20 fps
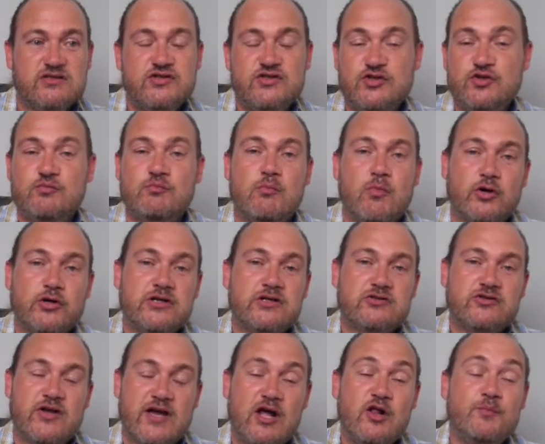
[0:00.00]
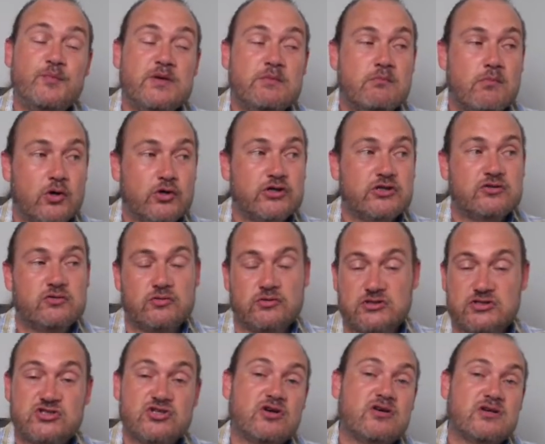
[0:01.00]
to help me monitor
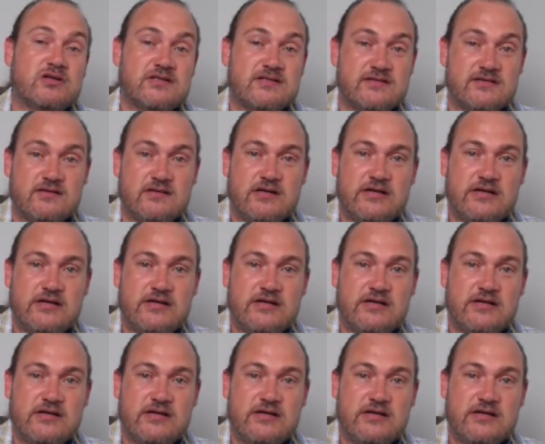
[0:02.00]
charts.